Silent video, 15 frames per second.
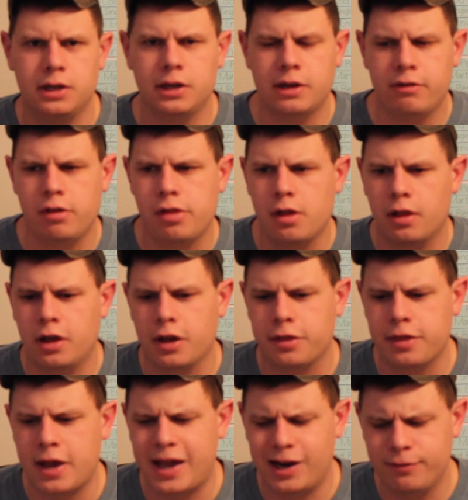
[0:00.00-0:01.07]
and everything like
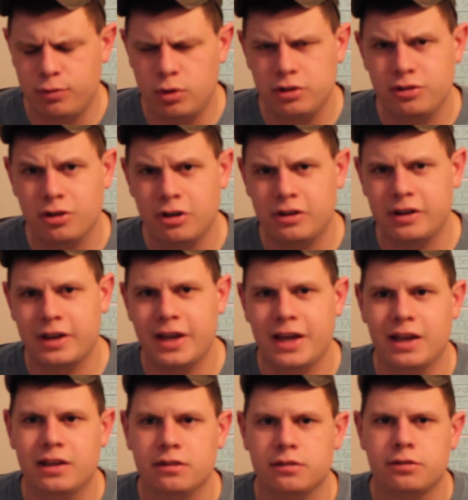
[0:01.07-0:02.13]
that. And I've always heard it
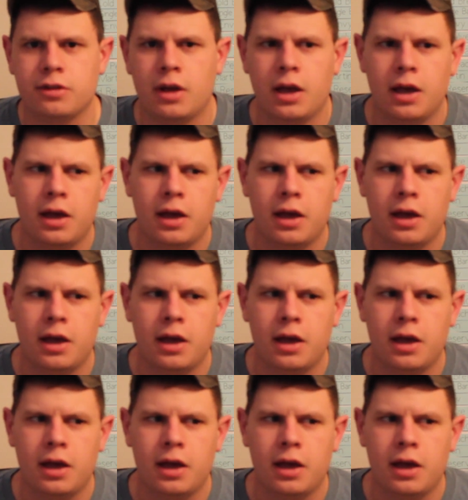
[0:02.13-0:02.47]
has